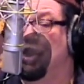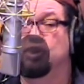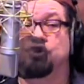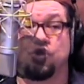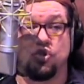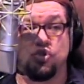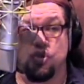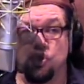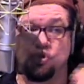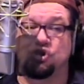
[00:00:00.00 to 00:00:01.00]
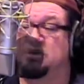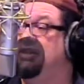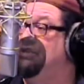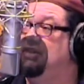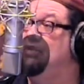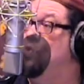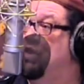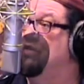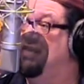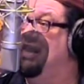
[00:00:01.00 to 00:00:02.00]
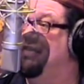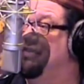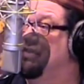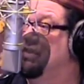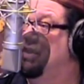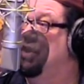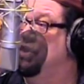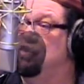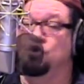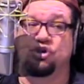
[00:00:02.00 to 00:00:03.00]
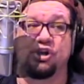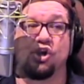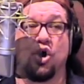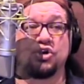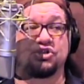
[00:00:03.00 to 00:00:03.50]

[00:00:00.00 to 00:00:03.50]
So you usually see one or the other. You usually go to